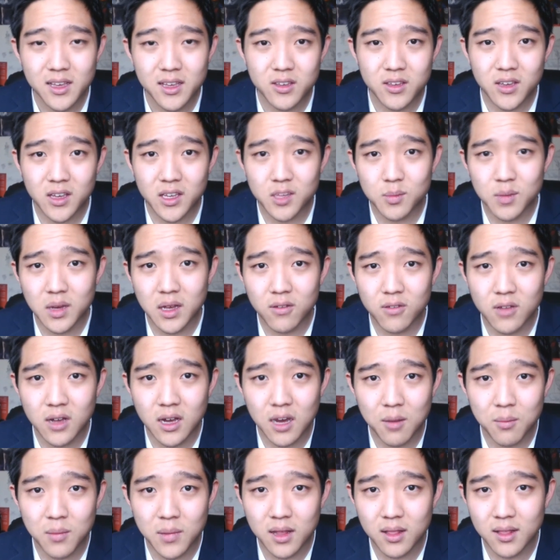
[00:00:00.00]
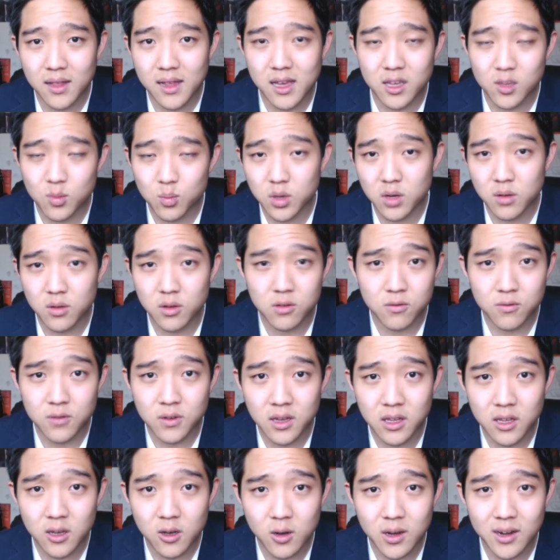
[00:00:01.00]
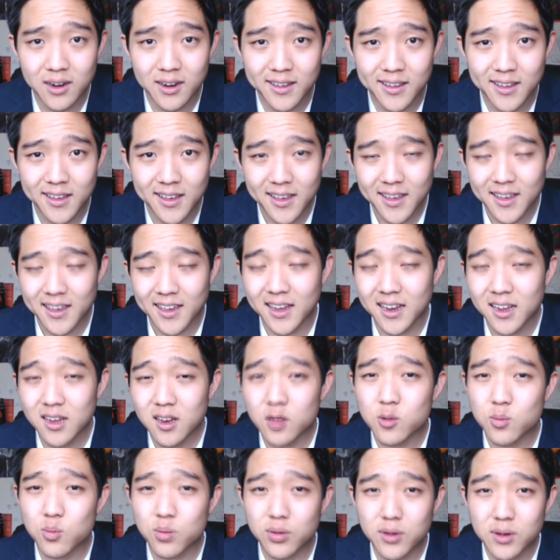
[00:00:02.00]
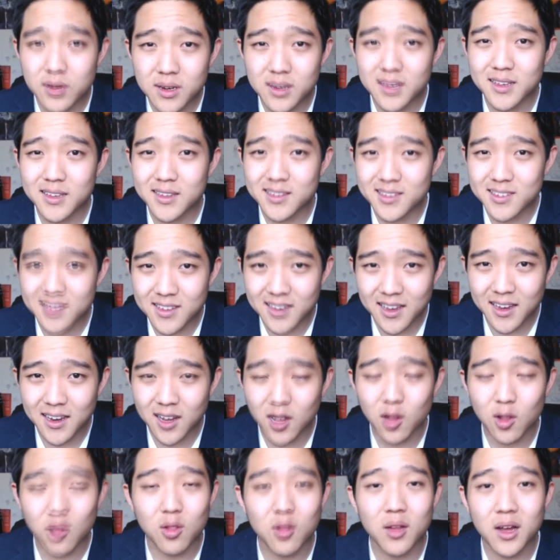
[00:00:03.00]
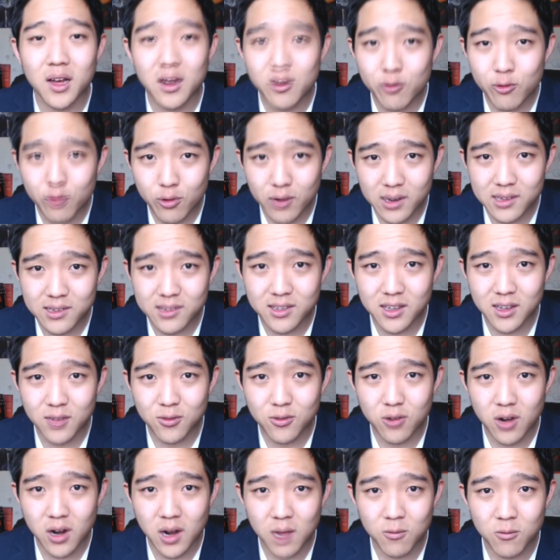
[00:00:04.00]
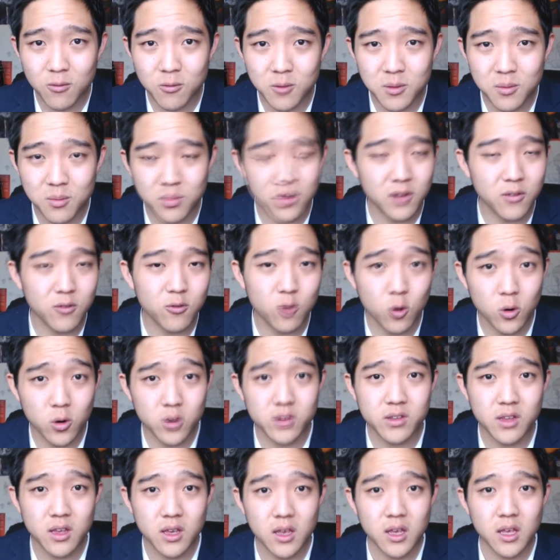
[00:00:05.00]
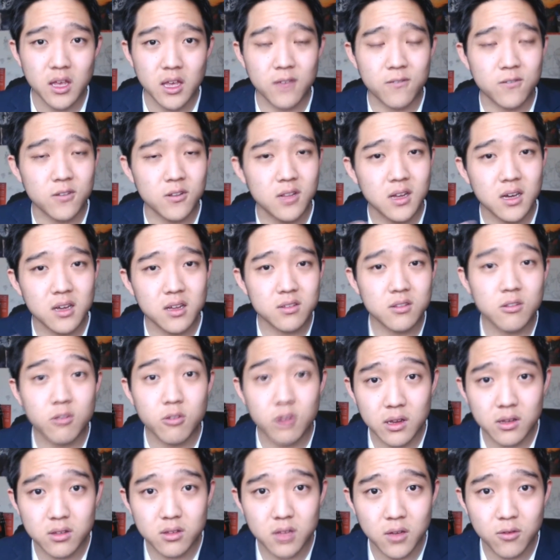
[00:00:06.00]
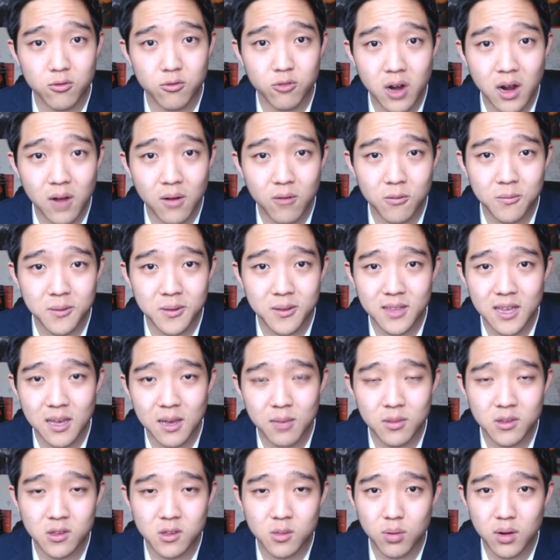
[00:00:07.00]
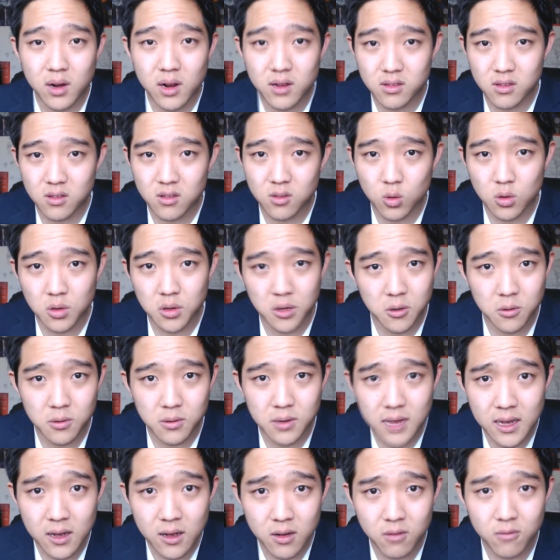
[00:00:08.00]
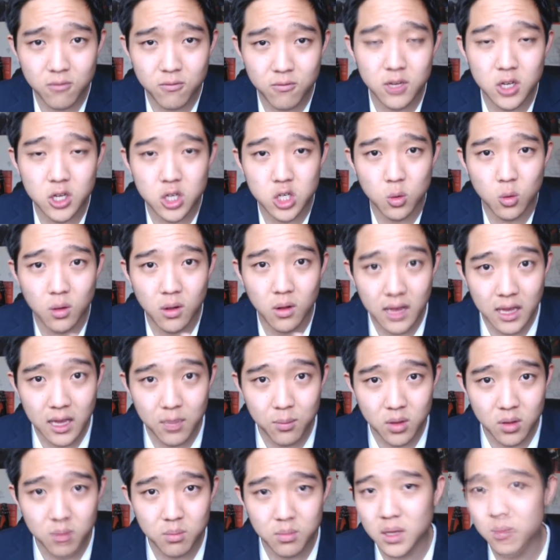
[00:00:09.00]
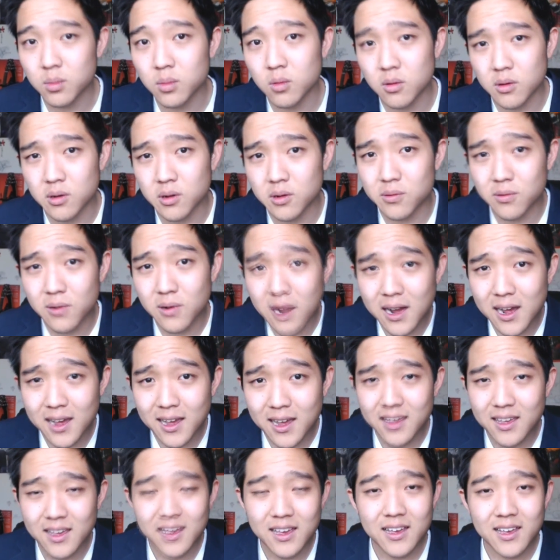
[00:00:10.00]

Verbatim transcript: You guys might have caught my last previous video on it, and it is pretty insane. A lot of great stuff dropped from it, but of course, if a lot of great stuff dropped from it, that means prices will go down, inflation will happen, people will cry,